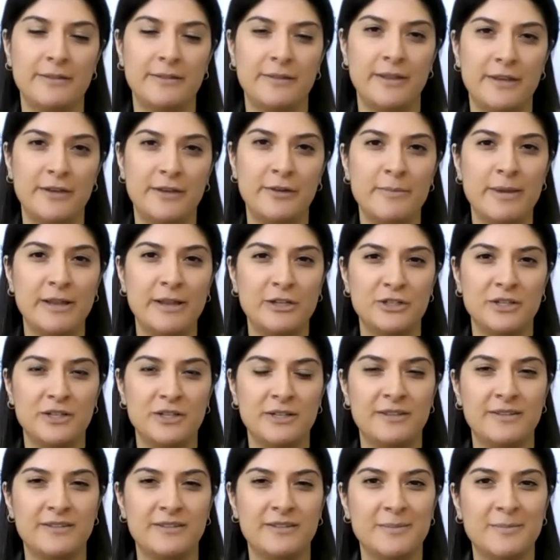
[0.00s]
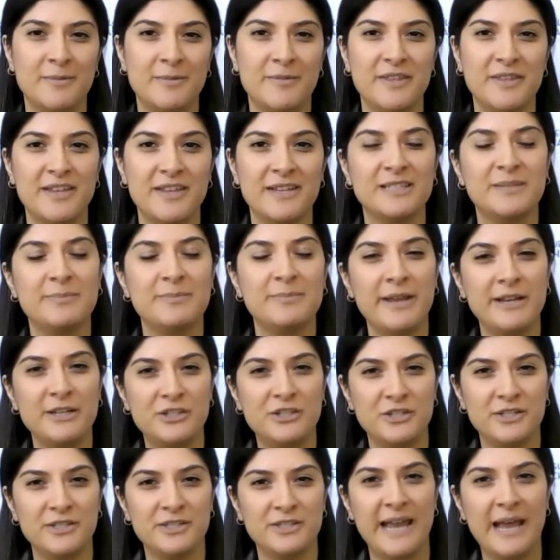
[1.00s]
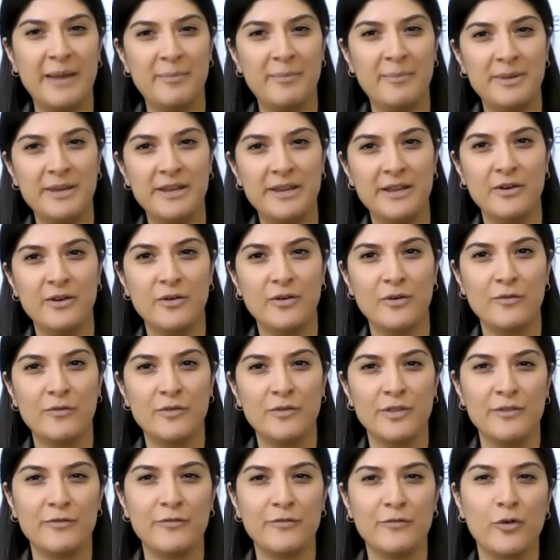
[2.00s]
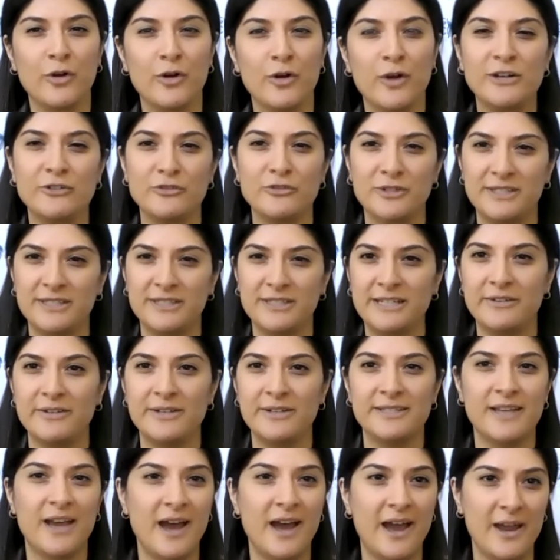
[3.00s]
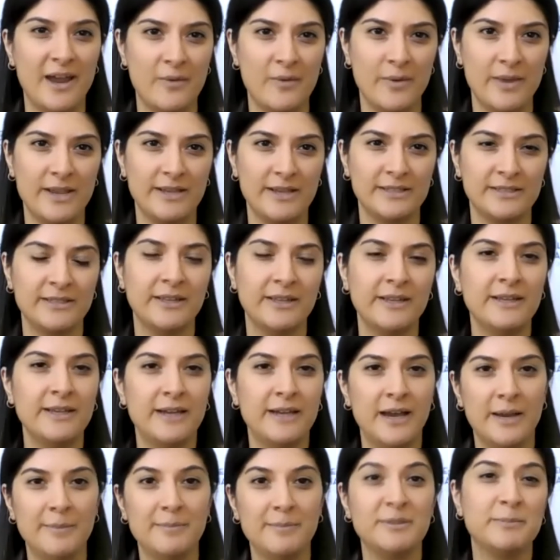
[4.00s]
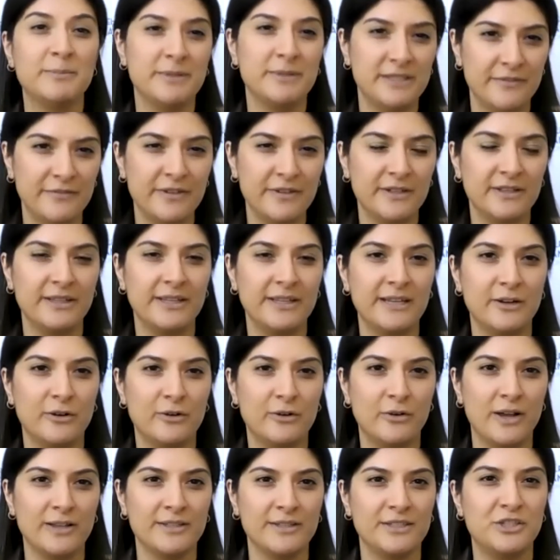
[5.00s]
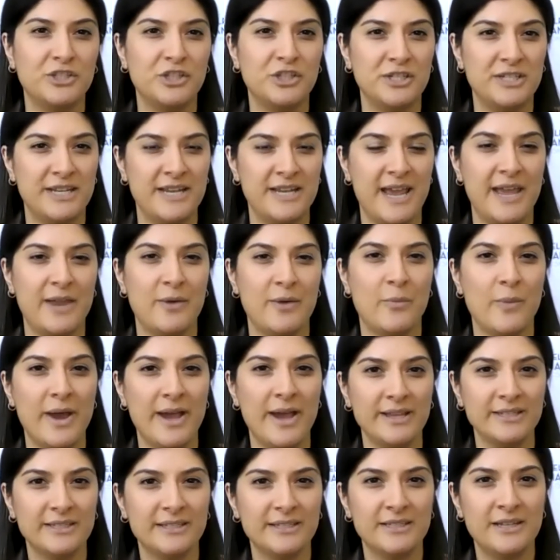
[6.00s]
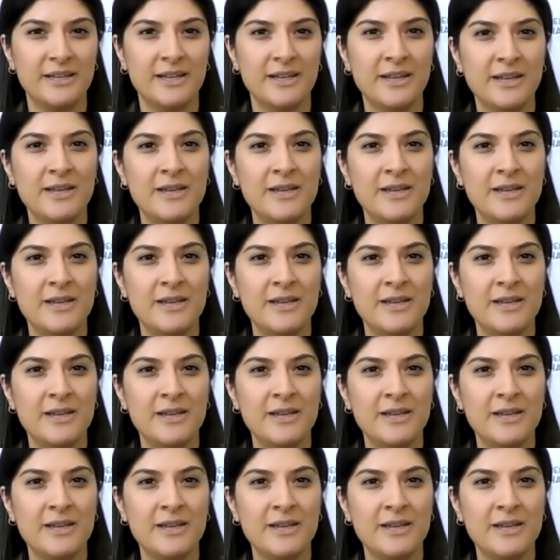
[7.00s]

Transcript: And you mentioned some of the expansions happening over the 400 series highways, specifically across GTA West.